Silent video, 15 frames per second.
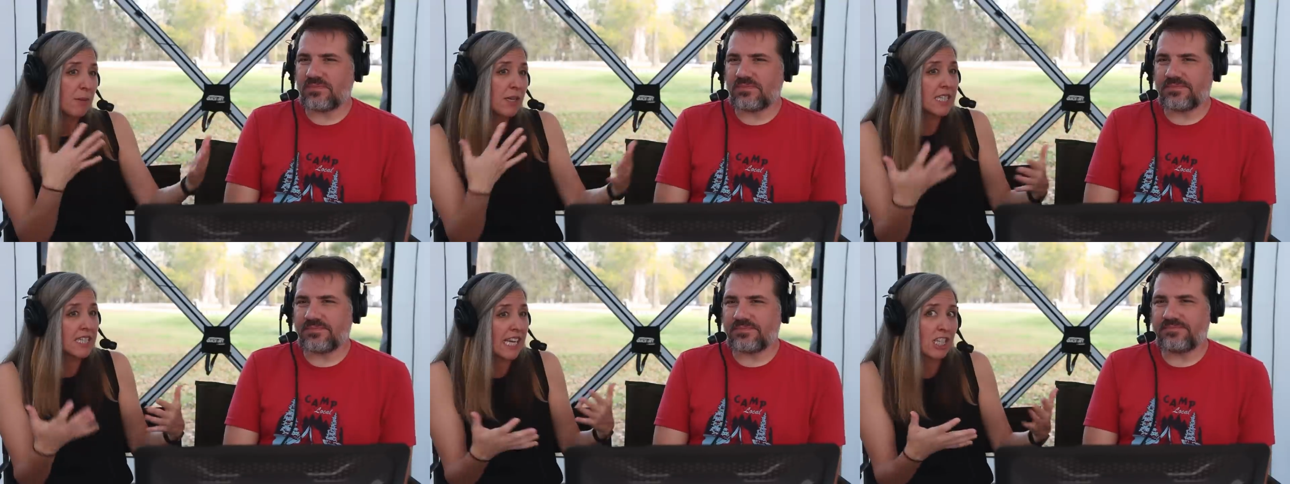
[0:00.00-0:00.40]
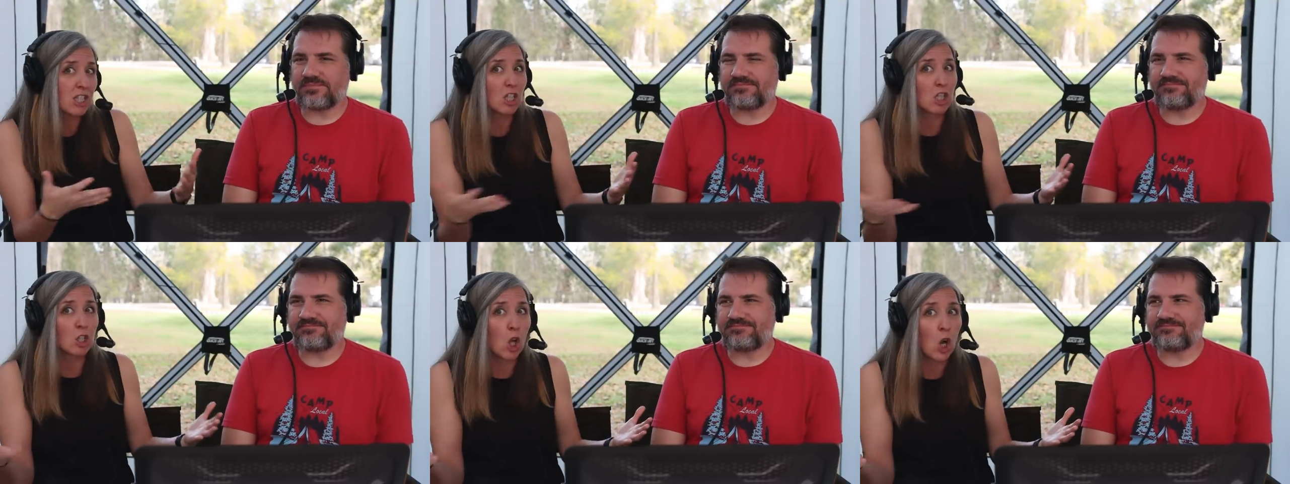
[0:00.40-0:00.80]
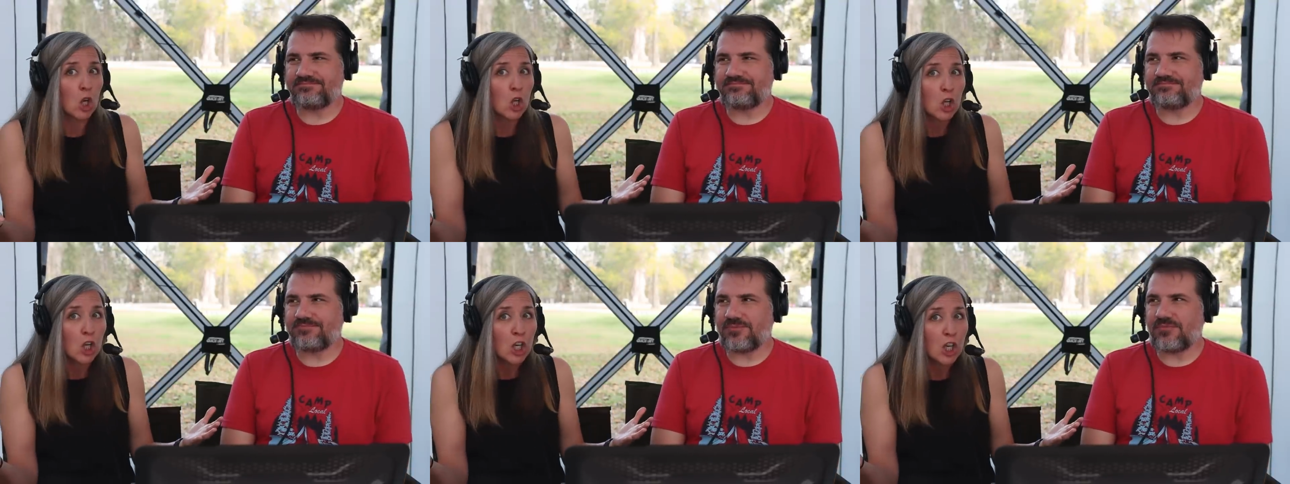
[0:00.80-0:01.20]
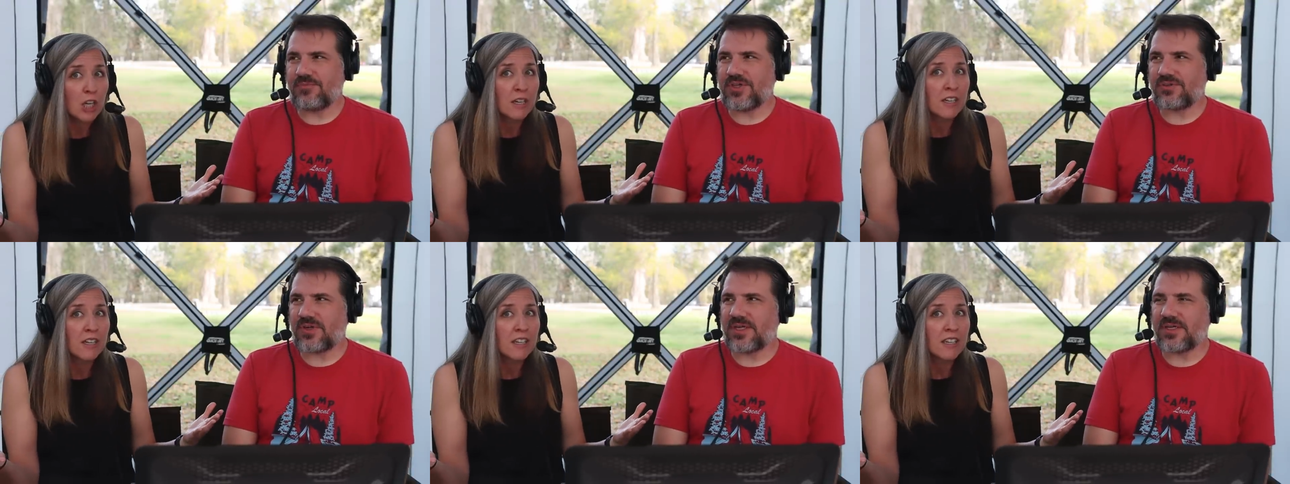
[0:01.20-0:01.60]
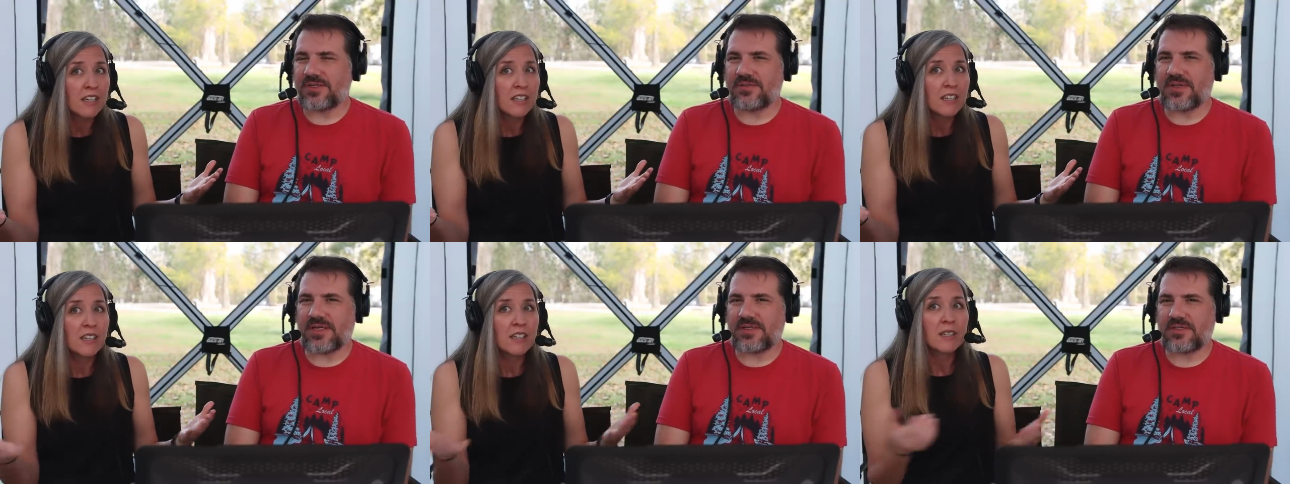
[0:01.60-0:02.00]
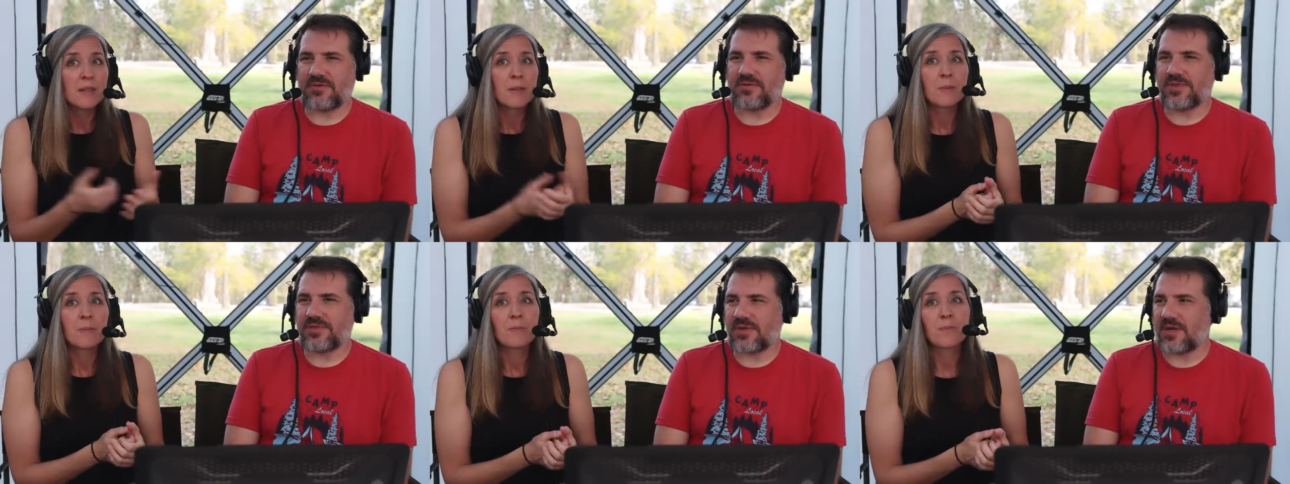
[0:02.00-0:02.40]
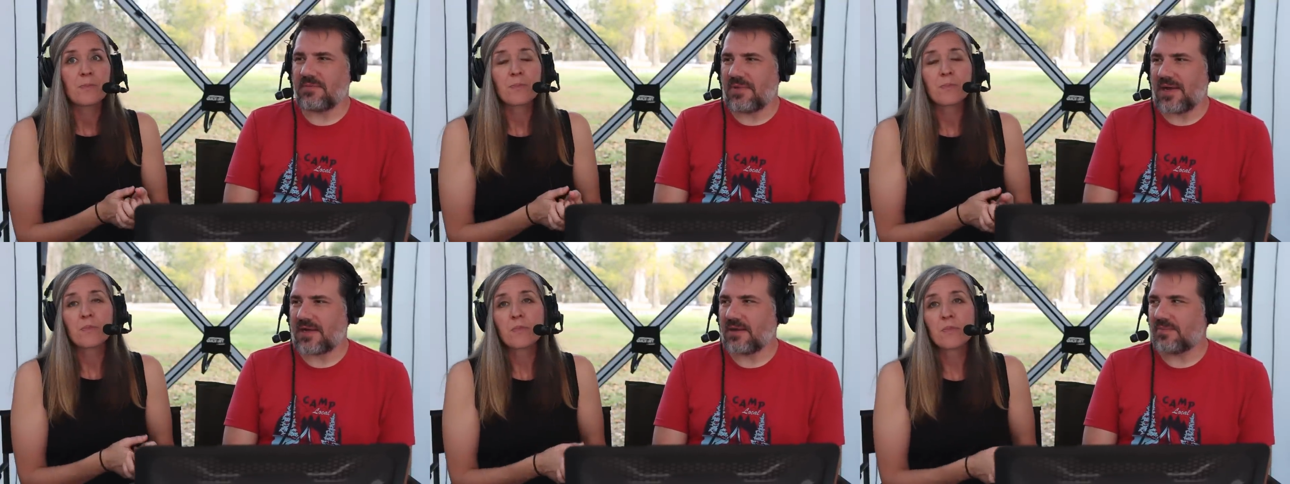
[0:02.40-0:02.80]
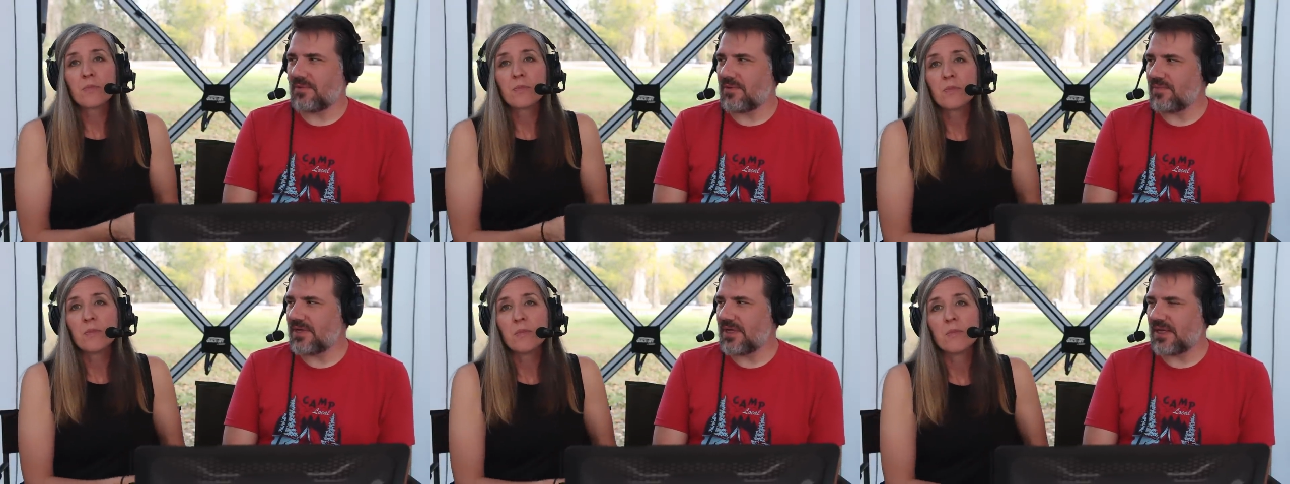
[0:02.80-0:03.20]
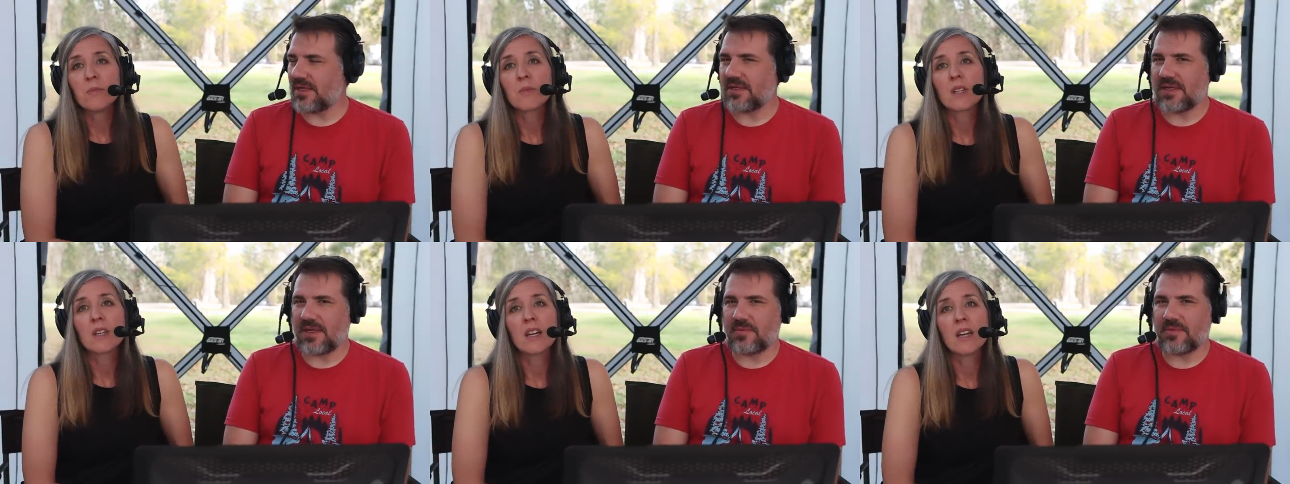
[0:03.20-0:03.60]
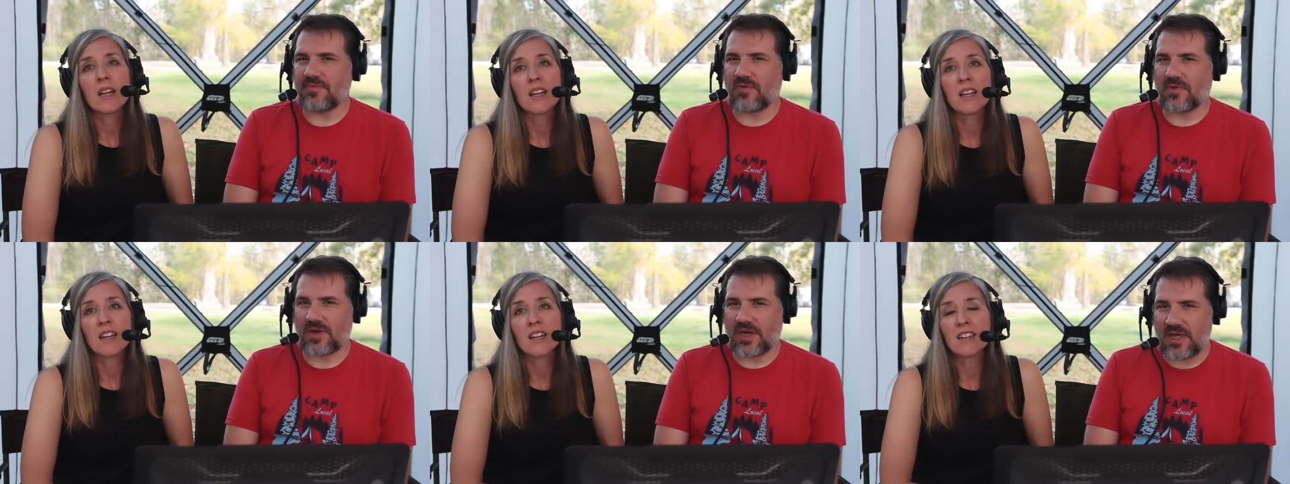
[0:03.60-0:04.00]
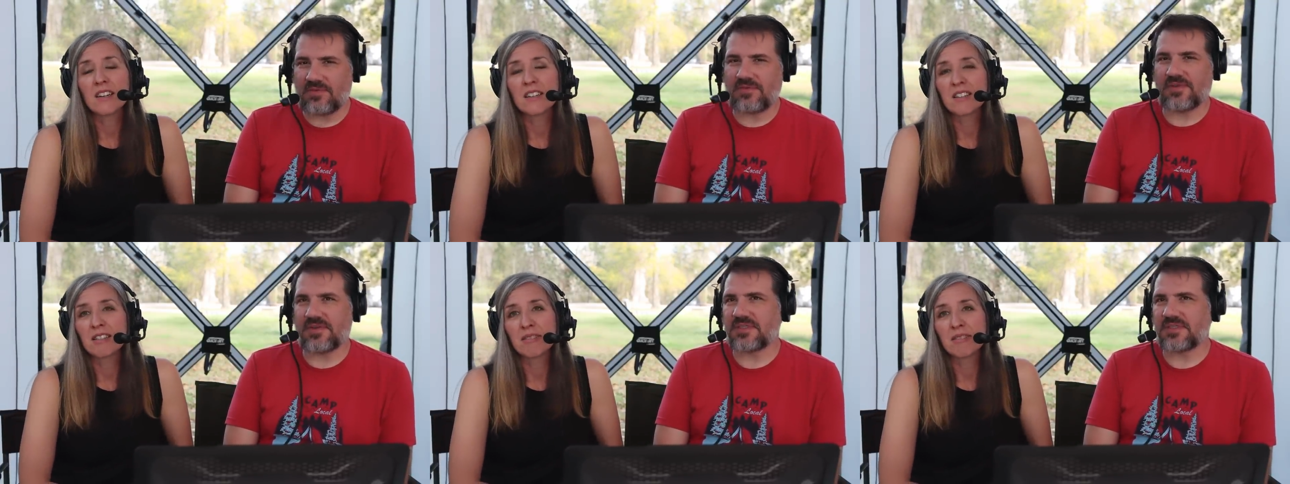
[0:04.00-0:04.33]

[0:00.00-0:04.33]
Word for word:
Speaker 1: up and it takes longer.
Speaker 2: We try to do that too. We try to pack up what we can the night before, if